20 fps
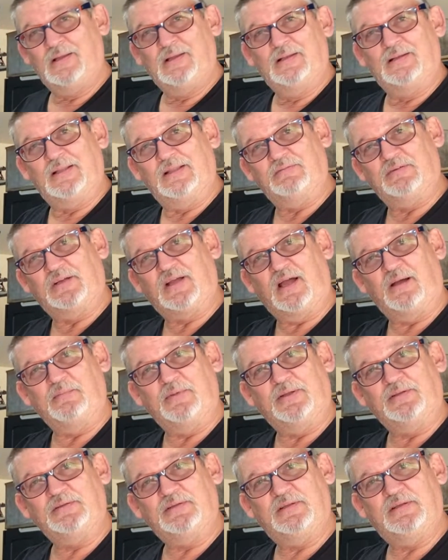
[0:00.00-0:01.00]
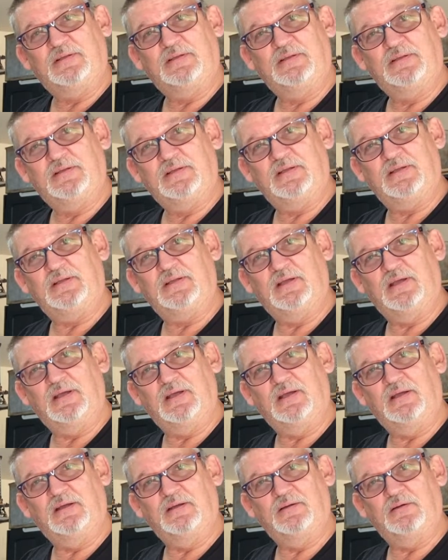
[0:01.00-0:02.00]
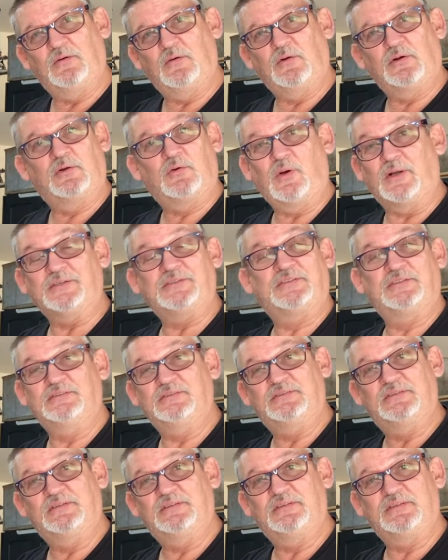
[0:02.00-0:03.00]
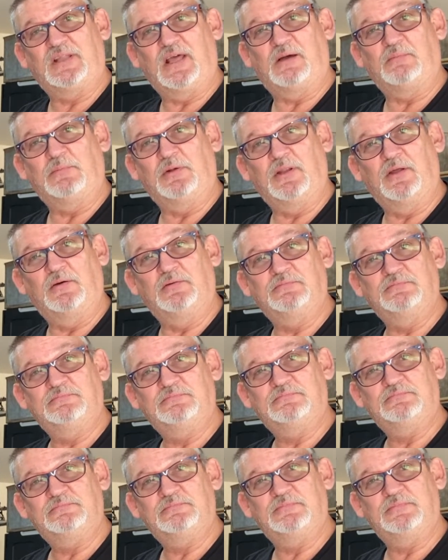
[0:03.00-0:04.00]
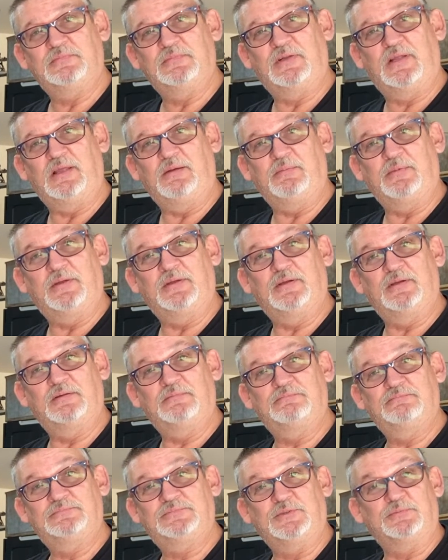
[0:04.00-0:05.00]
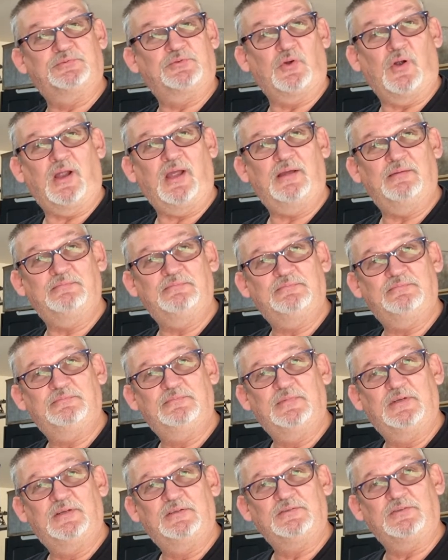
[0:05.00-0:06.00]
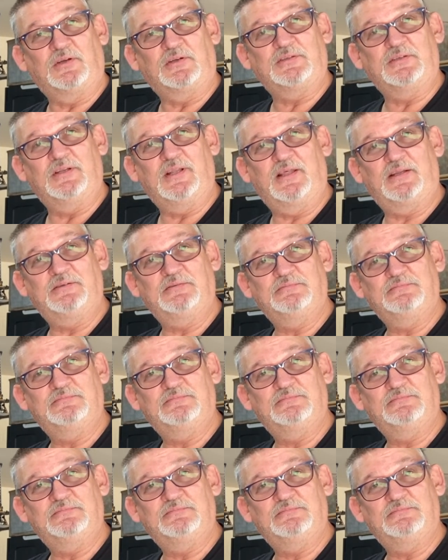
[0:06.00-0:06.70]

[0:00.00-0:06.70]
leave a comment or questions down below. Give me a subscribe. Talk to you later.